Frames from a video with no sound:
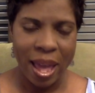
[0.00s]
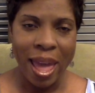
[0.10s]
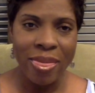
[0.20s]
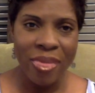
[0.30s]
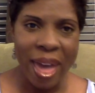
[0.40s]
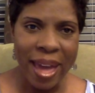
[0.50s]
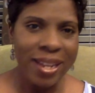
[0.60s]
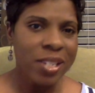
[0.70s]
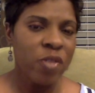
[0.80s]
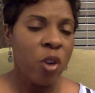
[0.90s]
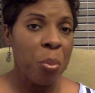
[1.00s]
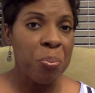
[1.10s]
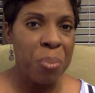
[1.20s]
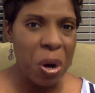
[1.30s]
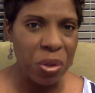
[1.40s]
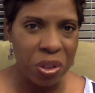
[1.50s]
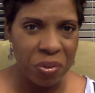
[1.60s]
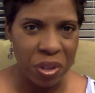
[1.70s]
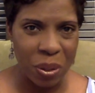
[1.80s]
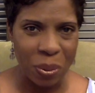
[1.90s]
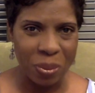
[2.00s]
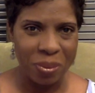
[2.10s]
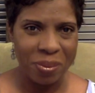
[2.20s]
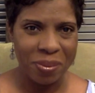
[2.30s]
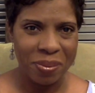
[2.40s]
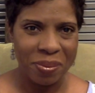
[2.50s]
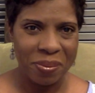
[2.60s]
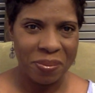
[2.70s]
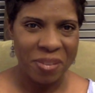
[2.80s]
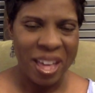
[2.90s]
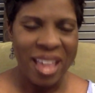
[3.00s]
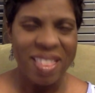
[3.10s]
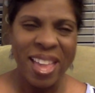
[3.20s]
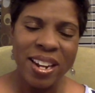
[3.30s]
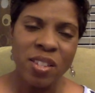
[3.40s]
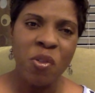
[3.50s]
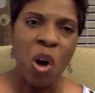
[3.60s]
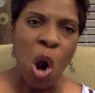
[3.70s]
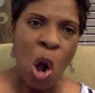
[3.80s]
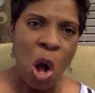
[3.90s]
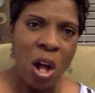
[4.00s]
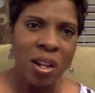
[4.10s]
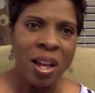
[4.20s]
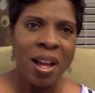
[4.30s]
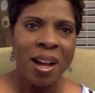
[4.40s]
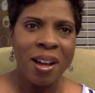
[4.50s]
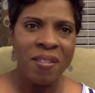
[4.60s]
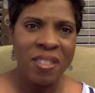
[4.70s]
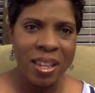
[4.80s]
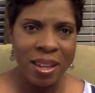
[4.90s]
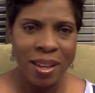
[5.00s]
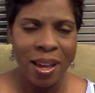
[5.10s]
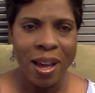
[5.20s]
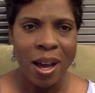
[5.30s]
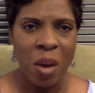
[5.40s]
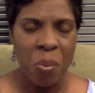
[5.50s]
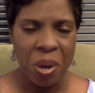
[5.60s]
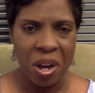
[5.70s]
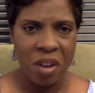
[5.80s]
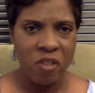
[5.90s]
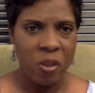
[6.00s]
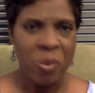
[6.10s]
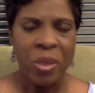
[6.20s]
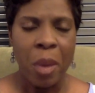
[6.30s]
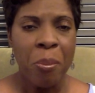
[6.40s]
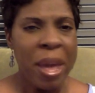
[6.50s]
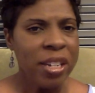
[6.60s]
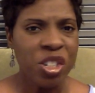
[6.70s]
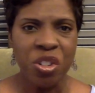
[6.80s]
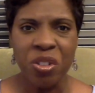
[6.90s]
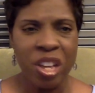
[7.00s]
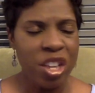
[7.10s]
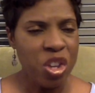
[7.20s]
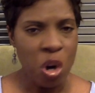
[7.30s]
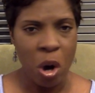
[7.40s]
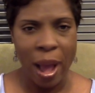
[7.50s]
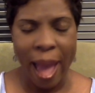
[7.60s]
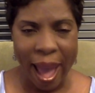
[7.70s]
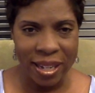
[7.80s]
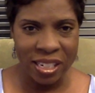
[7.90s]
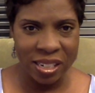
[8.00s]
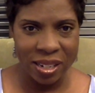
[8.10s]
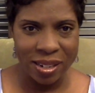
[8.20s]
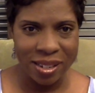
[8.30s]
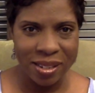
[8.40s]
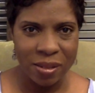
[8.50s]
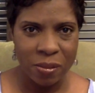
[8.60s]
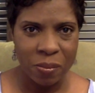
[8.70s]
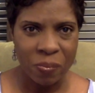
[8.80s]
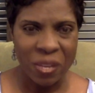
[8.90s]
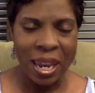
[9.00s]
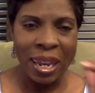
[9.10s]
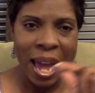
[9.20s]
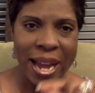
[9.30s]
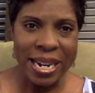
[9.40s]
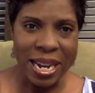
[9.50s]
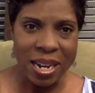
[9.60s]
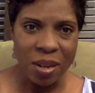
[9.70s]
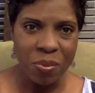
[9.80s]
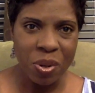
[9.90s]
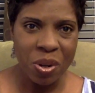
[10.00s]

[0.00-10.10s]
And that is for both of you. That is for all of the above. Make sure that your actions line up